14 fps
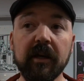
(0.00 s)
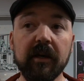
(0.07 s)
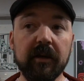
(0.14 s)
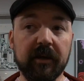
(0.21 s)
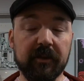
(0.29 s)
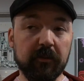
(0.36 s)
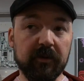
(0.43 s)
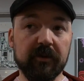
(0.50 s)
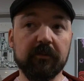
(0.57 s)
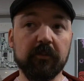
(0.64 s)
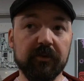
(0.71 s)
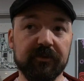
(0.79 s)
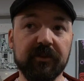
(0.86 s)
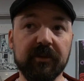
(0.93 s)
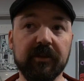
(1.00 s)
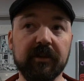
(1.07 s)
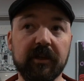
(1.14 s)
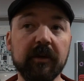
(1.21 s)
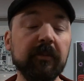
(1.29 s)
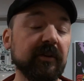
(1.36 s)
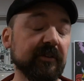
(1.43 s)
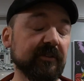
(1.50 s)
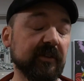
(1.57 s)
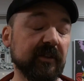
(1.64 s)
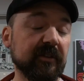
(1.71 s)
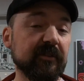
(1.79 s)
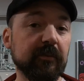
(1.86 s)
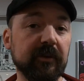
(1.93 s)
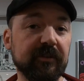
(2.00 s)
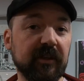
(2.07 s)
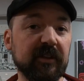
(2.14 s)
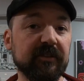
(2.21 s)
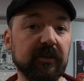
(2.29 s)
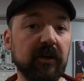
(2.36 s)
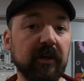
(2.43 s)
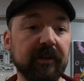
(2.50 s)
And what was the impetus to this was I saw